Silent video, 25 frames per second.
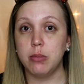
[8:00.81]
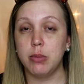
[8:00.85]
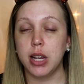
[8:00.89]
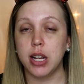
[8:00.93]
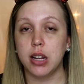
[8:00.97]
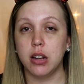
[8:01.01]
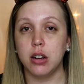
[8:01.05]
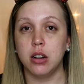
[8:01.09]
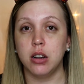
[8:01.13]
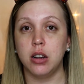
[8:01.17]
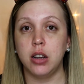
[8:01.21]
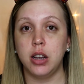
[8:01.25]

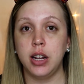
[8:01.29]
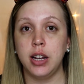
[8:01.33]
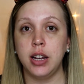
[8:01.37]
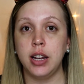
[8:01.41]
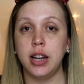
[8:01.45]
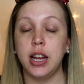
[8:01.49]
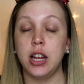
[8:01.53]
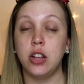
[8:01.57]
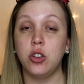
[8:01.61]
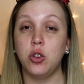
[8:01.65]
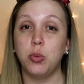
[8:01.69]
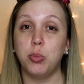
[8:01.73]
coming
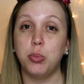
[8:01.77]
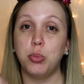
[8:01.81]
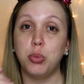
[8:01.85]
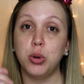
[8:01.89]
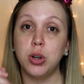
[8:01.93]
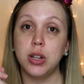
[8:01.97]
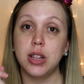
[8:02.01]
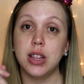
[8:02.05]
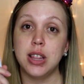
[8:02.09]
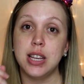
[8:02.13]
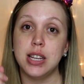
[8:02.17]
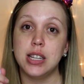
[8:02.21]
on and you
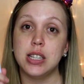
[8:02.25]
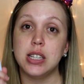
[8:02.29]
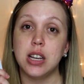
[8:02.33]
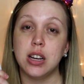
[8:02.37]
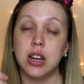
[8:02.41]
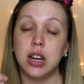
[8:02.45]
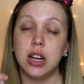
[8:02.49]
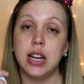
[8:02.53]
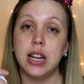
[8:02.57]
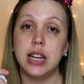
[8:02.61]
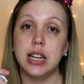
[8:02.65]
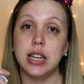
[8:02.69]
put this
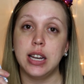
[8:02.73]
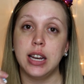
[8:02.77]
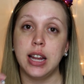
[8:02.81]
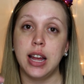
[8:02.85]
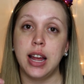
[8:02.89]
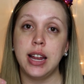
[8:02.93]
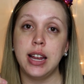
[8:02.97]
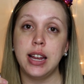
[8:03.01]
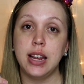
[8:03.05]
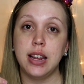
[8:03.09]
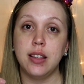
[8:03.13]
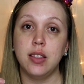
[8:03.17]
on at
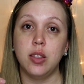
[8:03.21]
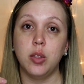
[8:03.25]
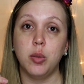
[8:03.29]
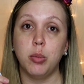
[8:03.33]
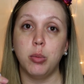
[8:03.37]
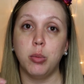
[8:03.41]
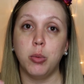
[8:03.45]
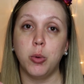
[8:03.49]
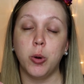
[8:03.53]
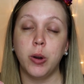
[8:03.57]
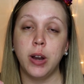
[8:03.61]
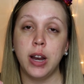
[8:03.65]
night, in
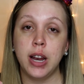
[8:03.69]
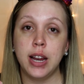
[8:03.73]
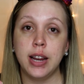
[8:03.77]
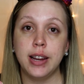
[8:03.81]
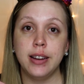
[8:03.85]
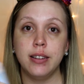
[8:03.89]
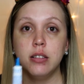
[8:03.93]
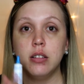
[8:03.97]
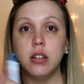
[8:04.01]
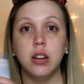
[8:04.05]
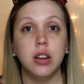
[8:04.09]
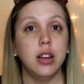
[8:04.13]
the
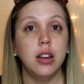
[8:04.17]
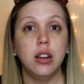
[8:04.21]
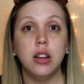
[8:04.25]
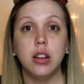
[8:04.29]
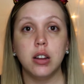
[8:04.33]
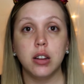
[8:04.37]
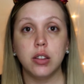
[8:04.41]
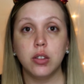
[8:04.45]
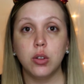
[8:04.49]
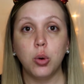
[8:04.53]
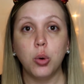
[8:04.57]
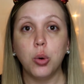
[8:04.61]
morning,
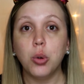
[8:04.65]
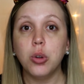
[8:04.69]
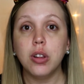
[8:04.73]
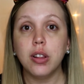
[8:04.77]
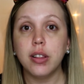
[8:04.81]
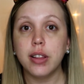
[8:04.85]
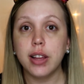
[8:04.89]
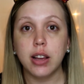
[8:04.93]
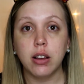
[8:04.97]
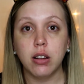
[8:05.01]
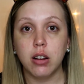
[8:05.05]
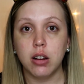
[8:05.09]

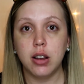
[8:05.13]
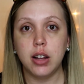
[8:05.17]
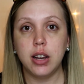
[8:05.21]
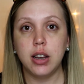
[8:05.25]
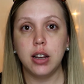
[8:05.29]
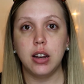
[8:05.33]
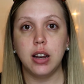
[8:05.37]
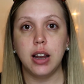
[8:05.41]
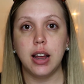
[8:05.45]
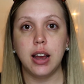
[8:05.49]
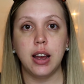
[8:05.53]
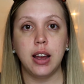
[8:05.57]
totally
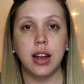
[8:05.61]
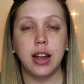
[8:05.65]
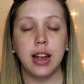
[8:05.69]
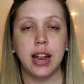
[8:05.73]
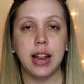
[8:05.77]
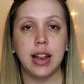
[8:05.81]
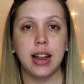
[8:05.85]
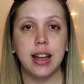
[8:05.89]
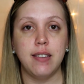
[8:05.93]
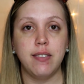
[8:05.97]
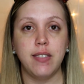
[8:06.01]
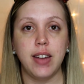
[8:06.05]
gone.
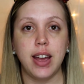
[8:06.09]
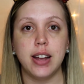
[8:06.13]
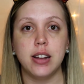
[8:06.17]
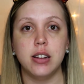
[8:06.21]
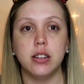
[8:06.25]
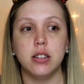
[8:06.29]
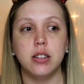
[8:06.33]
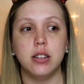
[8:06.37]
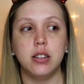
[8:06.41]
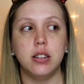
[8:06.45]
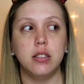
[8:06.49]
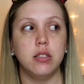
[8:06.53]
I have
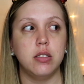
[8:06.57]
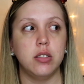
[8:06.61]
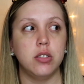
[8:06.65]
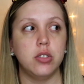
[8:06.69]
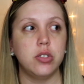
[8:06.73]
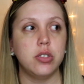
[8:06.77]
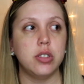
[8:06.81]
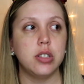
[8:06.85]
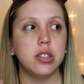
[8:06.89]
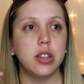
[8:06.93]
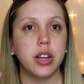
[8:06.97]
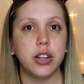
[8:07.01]
had
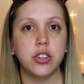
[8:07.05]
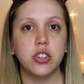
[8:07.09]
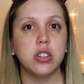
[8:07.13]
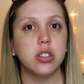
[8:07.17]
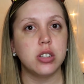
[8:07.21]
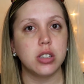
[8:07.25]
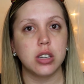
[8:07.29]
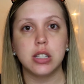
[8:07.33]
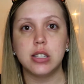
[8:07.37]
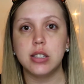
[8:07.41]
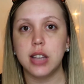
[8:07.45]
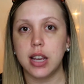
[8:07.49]

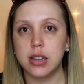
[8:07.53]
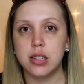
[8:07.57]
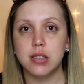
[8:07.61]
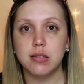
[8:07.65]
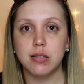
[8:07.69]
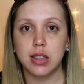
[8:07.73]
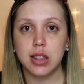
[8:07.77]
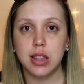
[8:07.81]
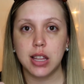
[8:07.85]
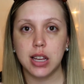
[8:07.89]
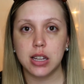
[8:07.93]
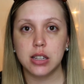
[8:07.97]
such
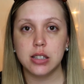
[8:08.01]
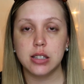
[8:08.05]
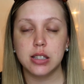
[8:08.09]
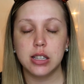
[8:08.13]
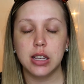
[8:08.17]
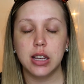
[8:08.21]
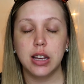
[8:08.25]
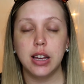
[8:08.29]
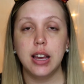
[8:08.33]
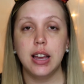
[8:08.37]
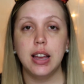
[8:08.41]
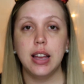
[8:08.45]
success with
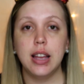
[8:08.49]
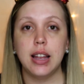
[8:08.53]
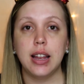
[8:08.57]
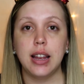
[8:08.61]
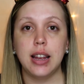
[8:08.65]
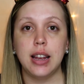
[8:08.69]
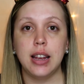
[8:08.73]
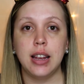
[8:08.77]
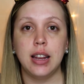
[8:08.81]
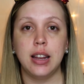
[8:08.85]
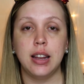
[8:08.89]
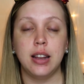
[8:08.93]
this.
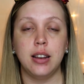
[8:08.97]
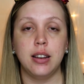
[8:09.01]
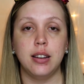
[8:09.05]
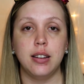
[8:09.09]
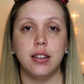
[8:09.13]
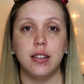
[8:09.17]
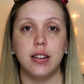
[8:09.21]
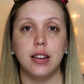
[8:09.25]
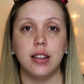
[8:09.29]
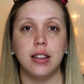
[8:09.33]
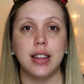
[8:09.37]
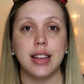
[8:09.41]

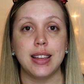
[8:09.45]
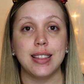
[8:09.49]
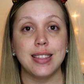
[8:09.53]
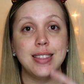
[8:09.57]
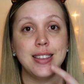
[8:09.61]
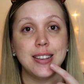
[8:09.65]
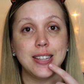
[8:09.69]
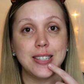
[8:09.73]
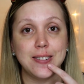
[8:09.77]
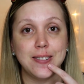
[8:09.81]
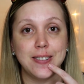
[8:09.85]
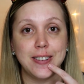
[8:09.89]
And
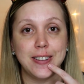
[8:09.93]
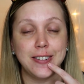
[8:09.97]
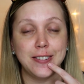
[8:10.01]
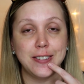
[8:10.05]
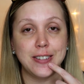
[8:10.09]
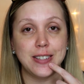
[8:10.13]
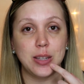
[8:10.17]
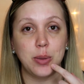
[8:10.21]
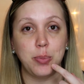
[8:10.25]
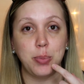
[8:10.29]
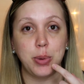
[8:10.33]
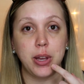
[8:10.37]
like this
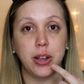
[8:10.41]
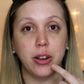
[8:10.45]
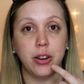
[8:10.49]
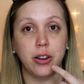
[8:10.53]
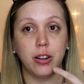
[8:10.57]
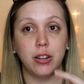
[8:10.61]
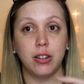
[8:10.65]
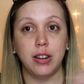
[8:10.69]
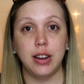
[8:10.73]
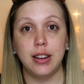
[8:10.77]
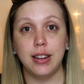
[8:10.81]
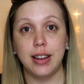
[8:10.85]
one just
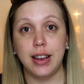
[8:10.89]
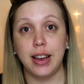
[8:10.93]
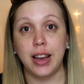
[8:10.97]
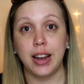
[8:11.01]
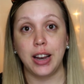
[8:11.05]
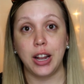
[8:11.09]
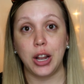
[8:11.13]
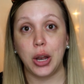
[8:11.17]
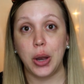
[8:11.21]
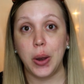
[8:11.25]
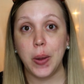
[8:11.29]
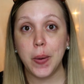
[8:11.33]
appeared
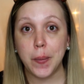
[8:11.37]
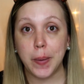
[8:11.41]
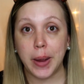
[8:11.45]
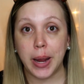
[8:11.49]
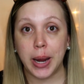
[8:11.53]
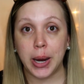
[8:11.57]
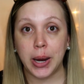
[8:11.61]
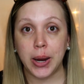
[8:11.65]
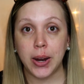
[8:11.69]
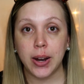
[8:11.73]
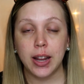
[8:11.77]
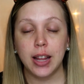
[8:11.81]
out of
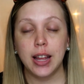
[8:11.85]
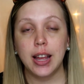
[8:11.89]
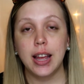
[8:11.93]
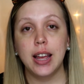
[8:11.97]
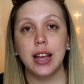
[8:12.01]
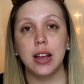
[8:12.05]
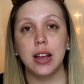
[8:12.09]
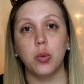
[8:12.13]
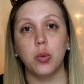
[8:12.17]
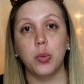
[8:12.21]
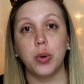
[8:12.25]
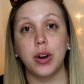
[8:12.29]
nowhere.
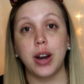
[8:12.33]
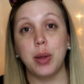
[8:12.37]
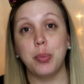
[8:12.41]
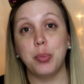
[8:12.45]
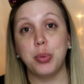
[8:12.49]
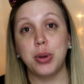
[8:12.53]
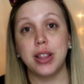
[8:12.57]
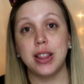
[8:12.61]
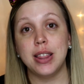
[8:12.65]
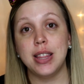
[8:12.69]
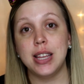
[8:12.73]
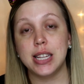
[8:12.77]
When I
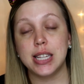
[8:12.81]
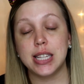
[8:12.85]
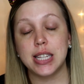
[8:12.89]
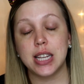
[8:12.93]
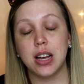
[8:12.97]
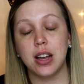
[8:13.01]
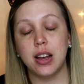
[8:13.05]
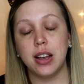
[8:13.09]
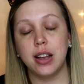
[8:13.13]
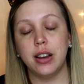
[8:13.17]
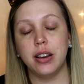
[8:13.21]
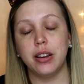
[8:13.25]
put
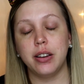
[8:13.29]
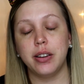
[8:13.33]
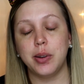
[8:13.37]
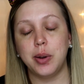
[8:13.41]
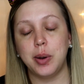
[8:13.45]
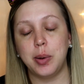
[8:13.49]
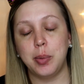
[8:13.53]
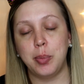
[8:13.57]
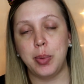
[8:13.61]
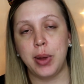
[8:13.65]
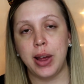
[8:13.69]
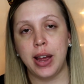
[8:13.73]
this on,
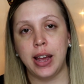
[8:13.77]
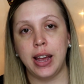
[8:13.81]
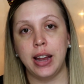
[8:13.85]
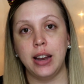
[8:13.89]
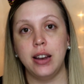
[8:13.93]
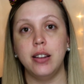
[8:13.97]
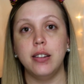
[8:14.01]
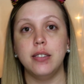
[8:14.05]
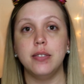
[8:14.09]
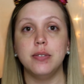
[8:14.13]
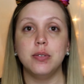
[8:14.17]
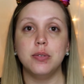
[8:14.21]
go to
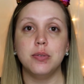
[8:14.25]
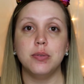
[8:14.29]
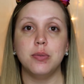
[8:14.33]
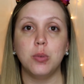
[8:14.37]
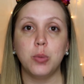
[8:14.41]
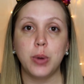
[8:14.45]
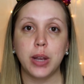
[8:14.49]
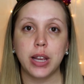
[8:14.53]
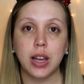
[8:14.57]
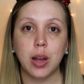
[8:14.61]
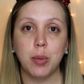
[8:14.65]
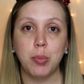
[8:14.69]
bed,
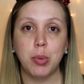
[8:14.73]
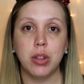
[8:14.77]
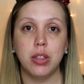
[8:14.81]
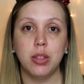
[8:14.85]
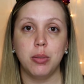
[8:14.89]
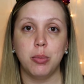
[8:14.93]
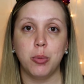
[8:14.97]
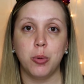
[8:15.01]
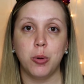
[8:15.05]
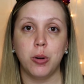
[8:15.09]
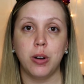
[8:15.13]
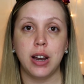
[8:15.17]
wake up
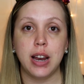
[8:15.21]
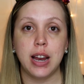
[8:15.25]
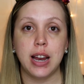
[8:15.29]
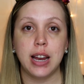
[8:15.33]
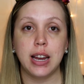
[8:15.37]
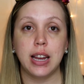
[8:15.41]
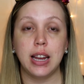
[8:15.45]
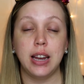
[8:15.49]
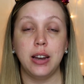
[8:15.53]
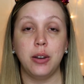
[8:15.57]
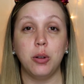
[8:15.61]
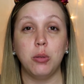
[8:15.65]
in the
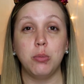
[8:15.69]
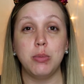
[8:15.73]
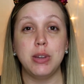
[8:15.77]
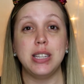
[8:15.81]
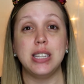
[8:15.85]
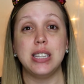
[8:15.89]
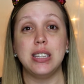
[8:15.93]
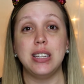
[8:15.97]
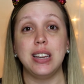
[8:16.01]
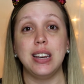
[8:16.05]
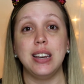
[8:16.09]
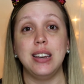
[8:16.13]
morning, it'll
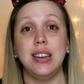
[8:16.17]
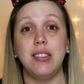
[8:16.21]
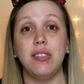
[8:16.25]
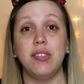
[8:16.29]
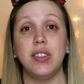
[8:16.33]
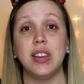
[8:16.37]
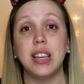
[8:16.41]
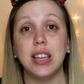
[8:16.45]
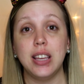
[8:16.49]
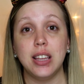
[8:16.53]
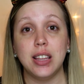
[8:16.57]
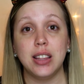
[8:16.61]
be
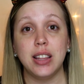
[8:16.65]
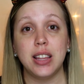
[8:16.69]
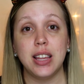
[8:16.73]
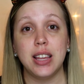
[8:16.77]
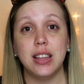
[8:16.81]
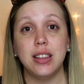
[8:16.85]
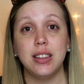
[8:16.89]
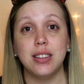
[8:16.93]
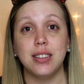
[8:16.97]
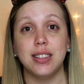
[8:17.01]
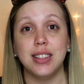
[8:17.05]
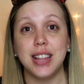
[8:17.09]

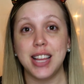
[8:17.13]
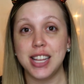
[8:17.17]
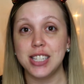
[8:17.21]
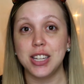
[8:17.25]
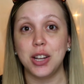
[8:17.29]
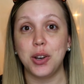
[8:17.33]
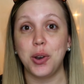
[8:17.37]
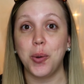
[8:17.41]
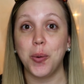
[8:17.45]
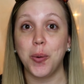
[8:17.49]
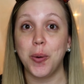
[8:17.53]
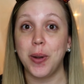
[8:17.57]
significantly
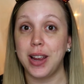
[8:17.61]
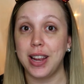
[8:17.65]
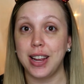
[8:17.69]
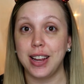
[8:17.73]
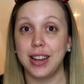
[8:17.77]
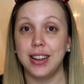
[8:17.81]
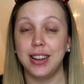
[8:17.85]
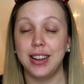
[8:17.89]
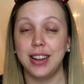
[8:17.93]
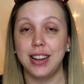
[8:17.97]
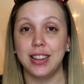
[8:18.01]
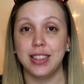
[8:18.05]
less
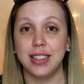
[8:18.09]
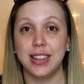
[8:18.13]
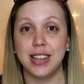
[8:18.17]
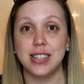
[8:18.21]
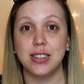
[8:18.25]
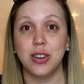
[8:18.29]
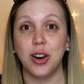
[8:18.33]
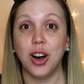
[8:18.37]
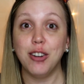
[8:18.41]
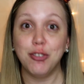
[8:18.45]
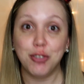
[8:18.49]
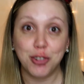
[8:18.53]
annoying and
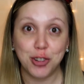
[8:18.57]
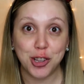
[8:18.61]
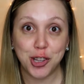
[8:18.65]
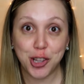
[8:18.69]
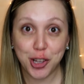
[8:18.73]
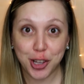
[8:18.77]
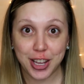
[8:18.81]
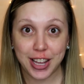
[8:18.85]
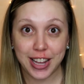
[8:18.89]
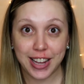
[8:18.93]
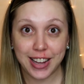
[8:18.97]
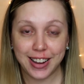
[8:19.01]
less awful
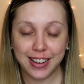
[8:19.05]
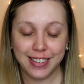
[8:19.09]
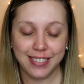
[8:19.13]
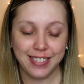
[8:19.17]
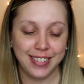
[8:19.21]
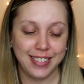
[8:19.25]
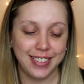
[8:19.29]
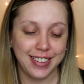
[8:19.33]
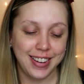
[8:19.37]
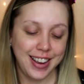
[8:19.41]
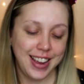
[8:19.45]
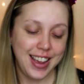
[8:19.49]
looking.
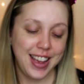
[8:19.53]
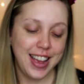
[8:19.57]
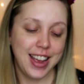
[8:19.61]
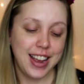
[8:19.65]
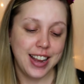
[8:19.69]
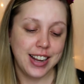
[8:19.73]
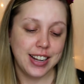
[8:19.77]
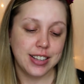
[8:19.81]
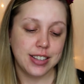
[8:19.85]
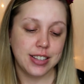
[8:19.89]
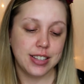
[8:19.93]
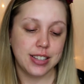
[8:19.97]

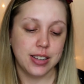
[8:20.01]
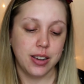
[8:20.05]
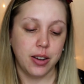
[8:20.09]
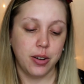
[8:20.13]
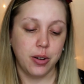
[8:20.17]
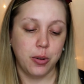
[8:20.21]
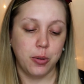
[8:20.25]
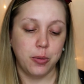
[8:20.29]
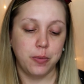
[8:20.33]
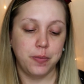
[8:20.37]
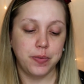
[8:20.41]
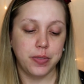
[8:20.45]

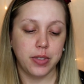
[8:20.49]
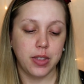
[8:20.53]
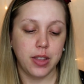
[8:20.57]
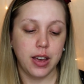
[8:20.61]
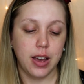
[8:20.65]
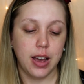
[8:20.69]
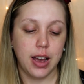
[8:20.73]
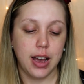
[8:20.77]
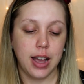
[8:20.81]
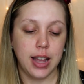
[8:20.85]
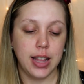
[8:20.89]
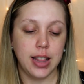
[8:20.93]
So
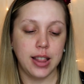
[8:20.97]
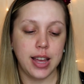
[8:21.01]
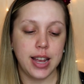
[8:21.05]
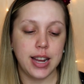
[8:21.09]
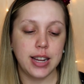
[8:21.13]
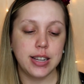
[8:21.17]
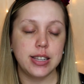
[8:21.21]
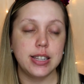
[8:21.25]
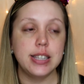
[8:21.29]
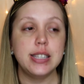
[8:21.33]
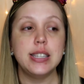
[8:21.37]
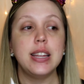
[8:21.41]
I
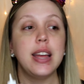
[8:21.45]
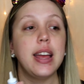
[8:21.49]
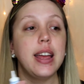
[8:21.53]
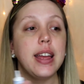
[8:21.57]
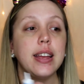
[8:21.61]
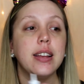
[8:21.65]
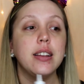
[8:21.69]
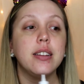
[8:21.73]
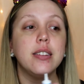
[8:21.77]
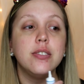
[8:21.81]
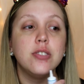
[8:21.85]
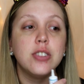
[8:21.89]
like to
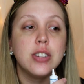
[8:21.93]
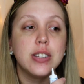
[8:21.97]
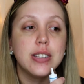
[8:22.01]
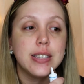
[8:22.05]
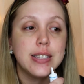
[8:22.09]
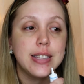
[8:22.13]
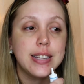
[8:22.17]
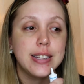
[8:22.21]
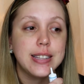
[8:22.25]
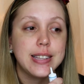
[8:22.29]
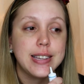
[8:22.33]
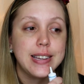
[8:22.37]
take
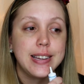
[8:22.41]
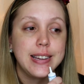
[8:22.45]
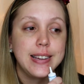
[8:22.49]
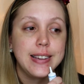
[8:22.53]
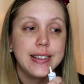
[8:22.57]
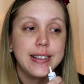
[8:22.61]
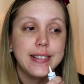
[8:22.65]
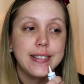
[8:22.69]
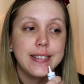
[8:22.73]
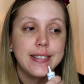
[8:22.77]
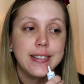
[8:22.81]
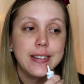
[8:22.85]
just the
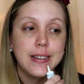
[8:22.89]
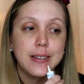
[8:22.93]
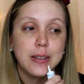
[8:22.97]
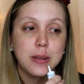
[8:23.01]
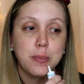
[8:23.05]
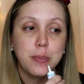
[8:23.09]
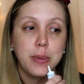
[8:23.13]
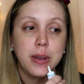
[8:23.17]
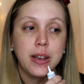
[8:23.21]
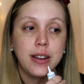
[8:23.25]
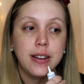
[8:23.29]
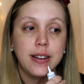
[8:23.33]

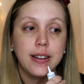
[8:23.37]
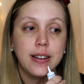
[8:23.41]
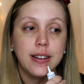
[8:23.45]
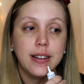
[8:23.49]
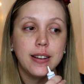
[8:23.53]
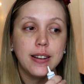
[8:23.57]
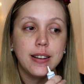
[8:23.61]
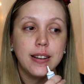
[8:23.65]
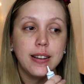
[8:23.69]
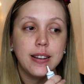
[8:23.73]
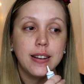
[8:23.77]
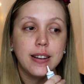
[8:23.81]
teensiest bit
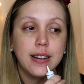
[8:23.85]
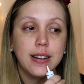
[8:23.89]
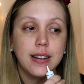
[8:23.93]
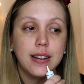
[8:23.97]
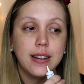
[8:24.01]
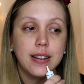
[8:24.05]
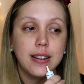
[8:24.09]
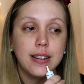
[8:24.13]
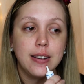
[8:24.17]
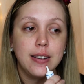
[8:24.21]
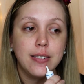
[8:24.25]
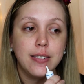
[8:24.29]

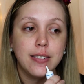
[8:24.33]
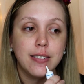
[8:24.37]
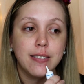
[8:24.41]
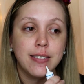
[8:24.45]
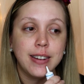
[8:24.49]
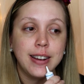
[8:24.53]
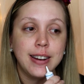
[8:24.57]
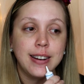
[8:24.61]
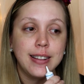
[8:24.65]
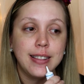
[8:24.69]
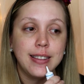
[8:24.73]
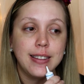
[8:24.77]
and do
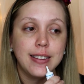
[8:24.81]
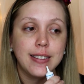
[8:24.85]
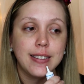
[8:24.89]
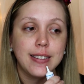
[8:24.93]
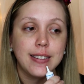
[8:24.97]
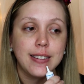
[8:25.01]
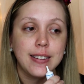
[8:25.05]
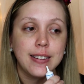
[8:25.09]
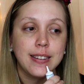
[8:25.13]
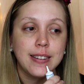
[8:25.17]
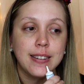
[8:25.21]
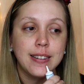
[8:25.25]
it right on the
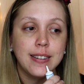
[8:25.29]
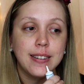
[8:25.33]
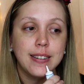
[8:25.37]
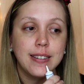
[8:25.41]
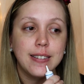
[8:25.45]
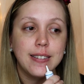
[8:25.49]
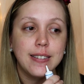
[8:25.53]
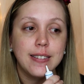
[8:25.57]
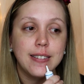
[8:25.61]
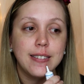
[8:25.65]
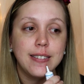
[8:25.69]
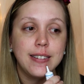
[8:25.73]
skin,
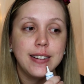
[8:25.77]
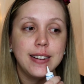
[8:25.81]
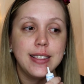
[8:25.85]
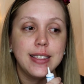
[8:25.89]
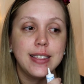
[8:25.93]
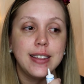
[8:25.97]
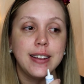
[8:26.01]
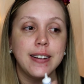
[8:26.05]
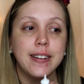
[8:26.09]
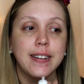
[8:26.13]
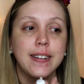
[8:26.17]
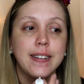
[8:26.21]

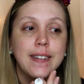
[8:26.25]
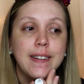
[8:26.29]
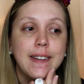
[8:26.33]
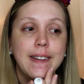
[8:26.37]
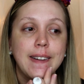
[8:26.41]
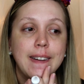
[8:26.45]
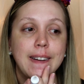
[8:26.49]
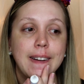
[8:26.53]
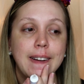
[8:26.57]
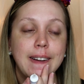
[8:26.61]
right there,